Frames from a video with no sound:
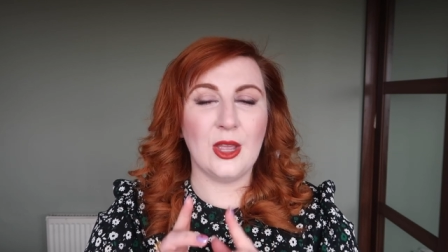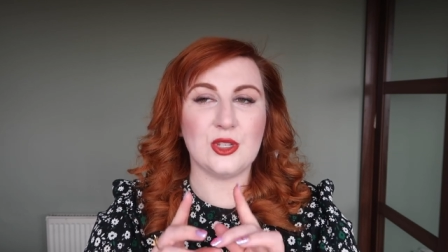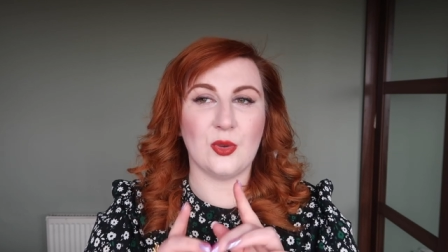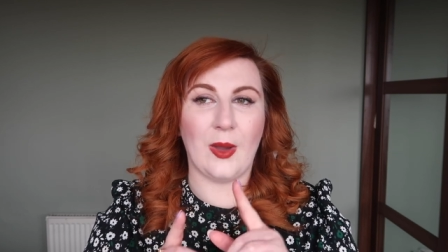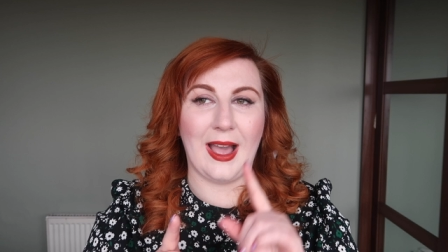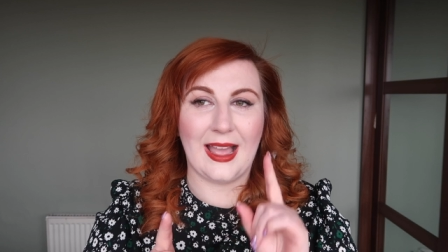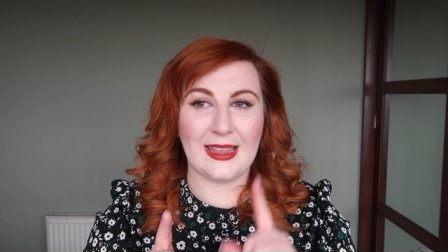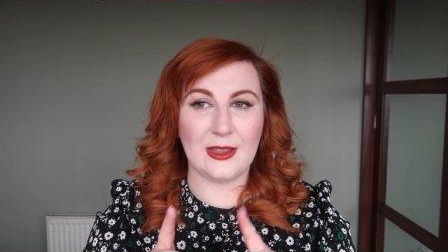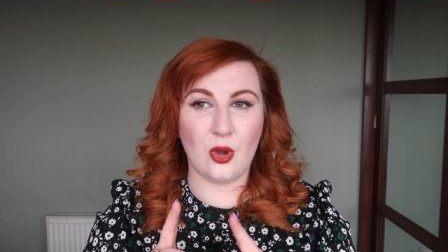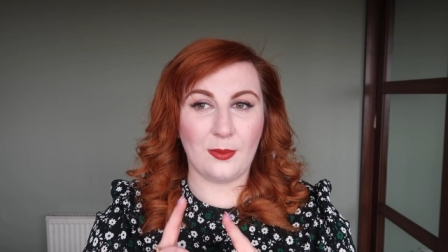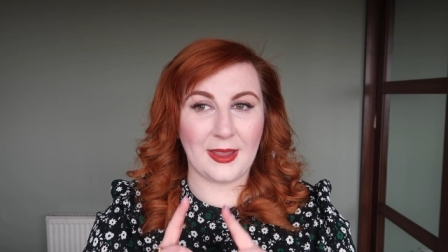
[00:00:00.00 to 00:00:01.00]
So I
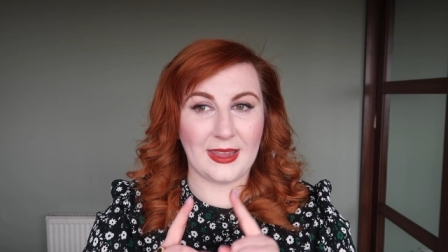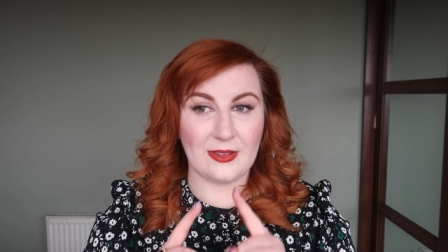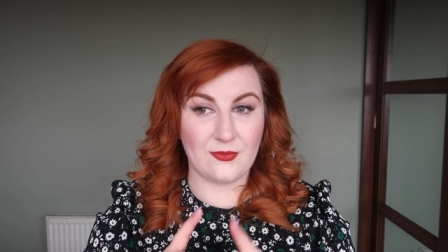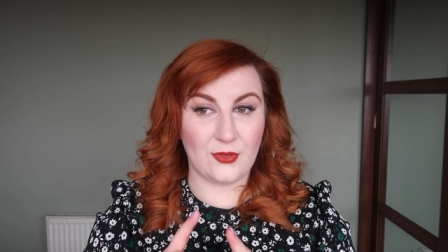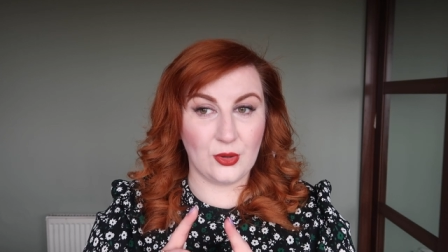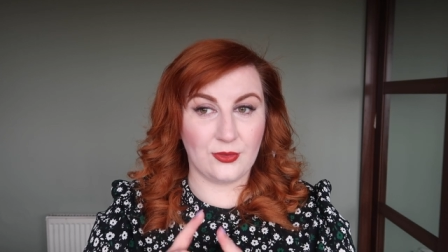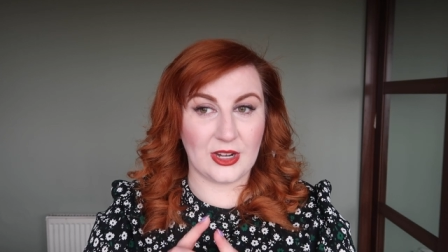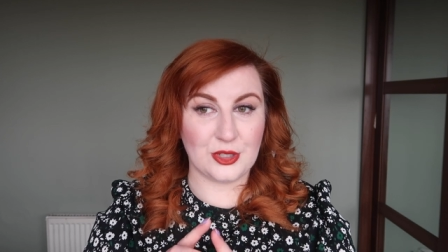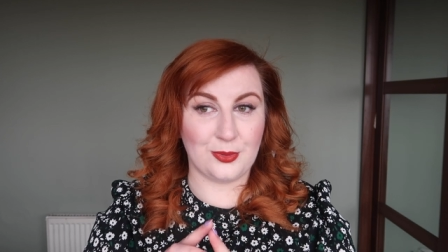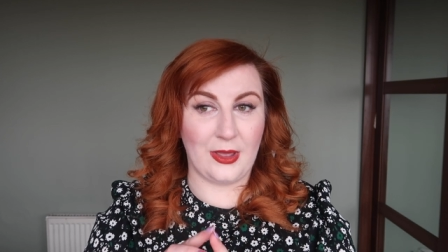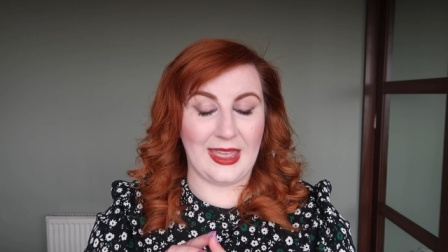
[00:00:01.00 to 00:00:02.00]
got my full
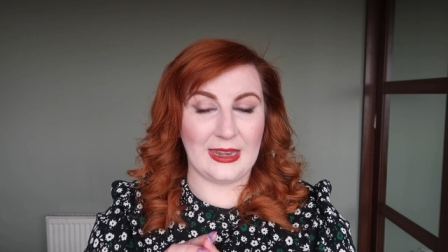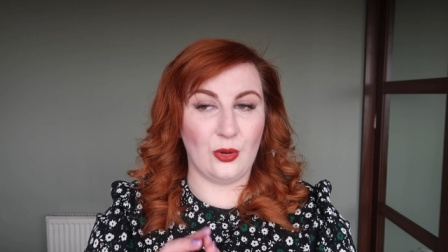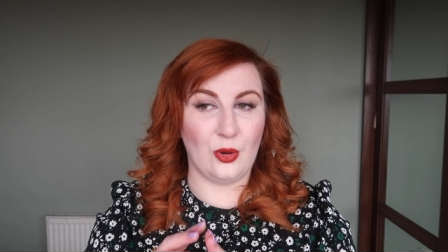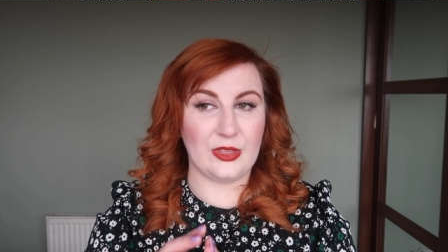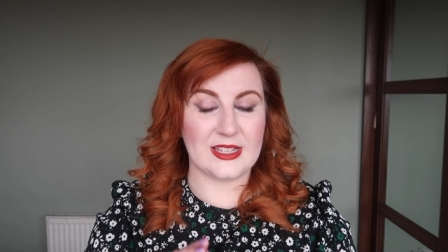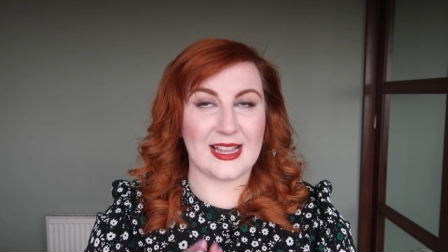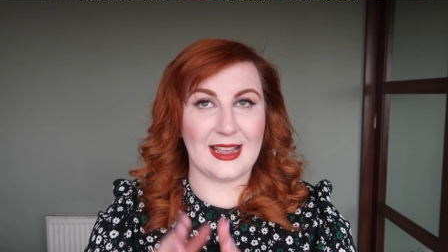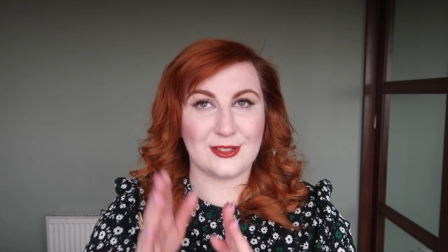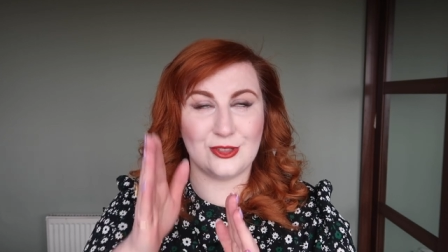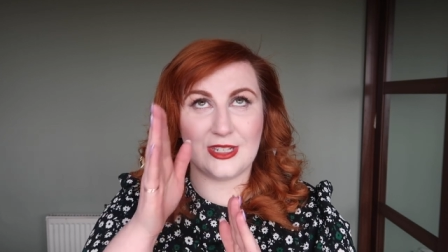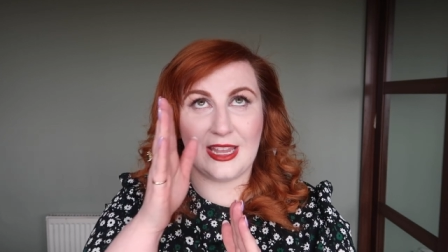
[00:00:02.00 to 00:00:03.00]
fringe put in on the
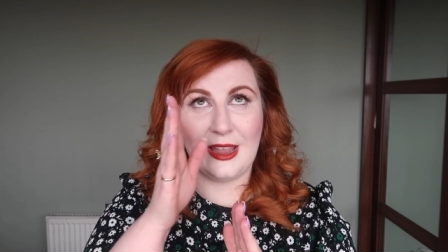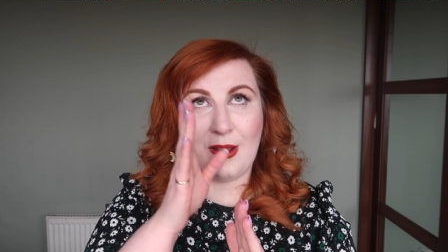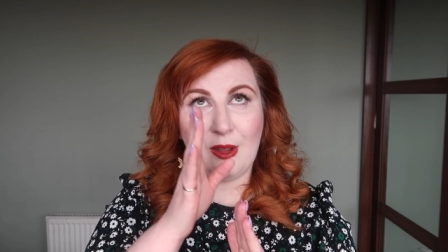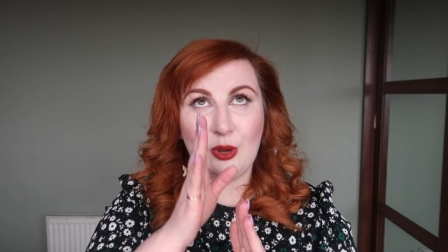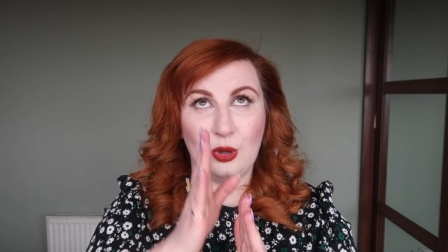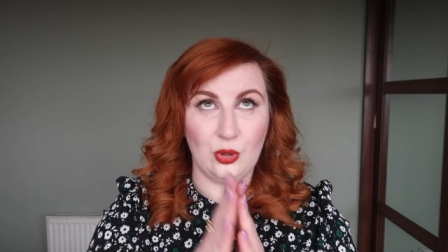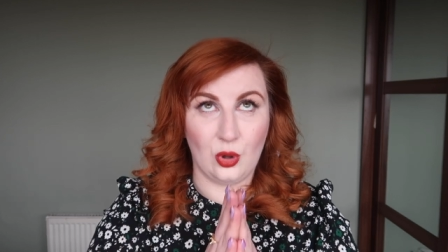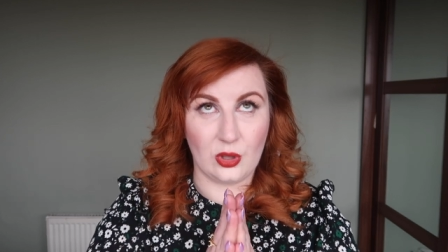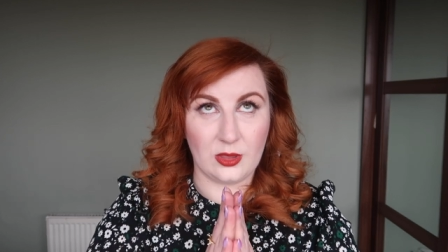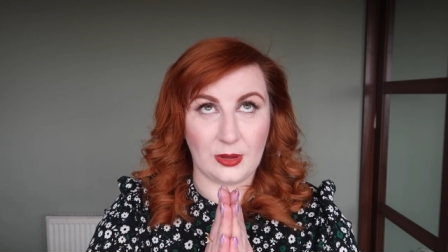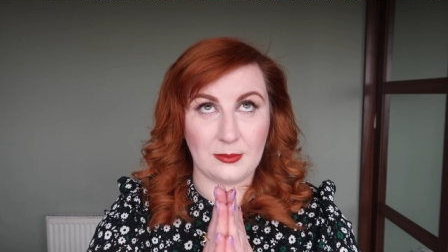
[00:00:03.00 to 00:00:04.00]
Saturday,
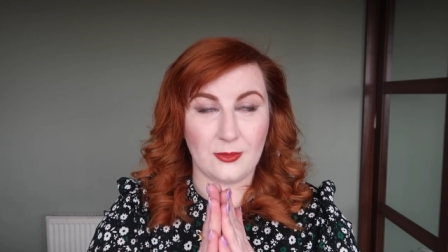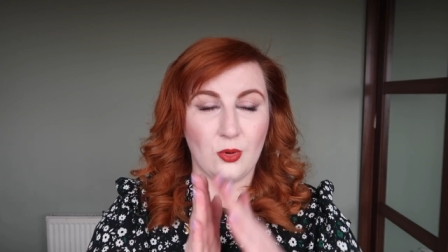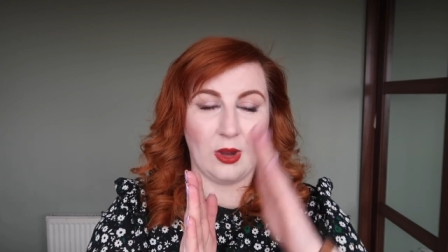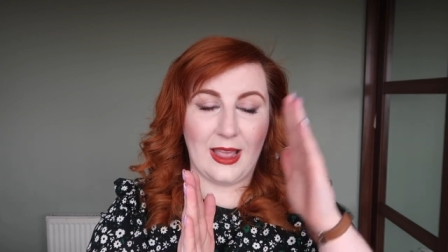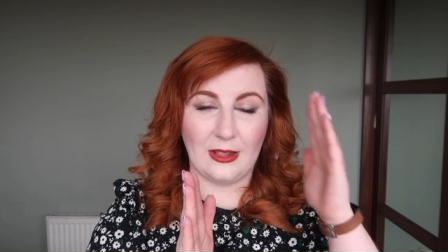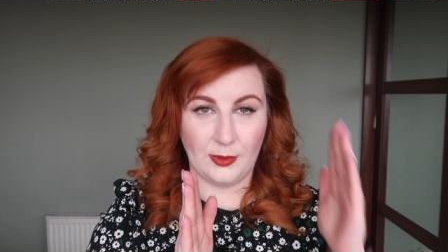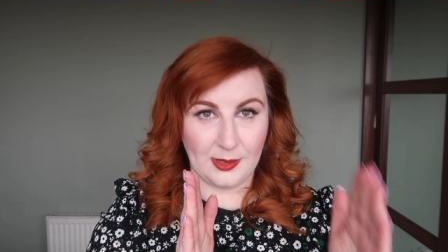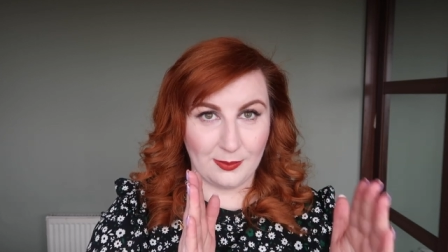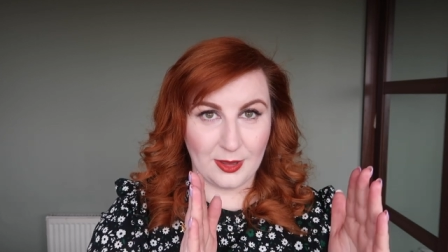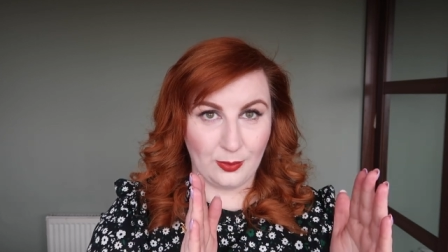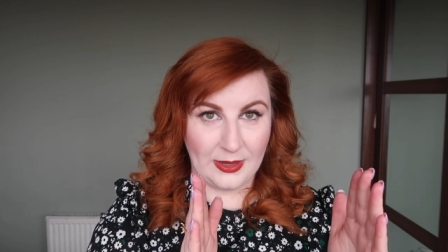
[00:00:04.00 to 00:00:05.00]
not the one before
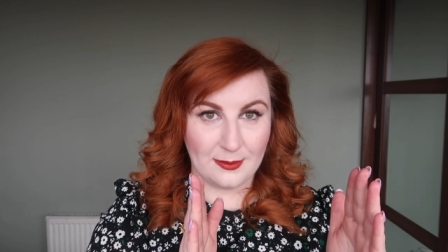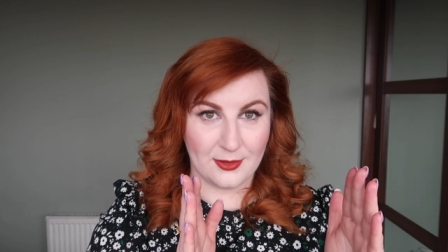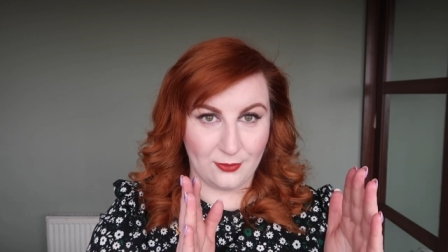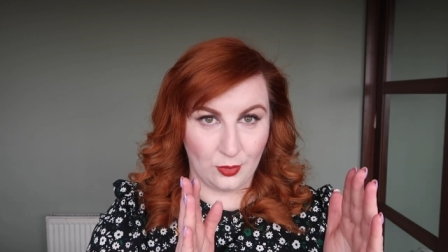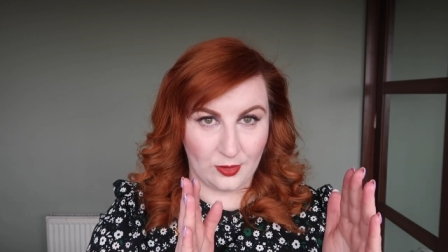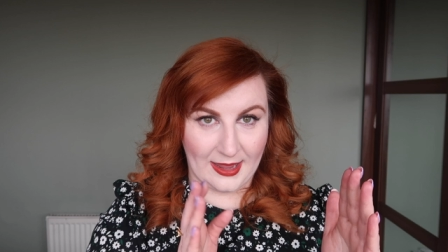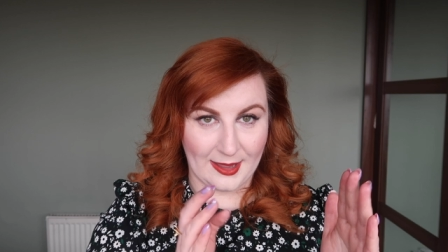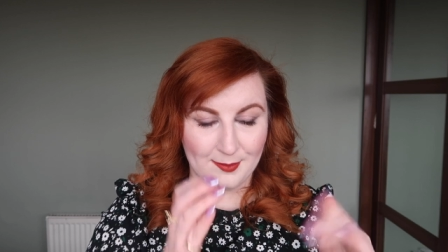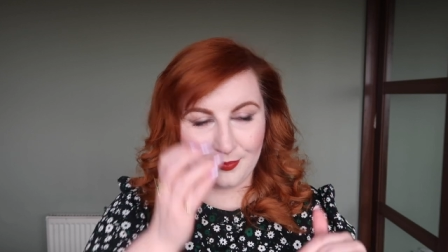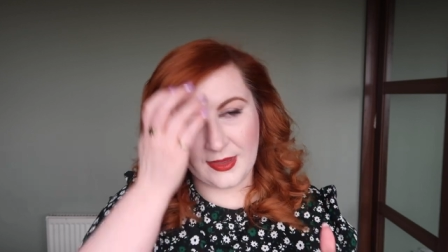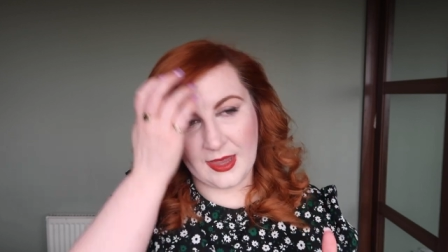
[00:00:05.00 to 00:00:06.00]
Halloween, but the week before that.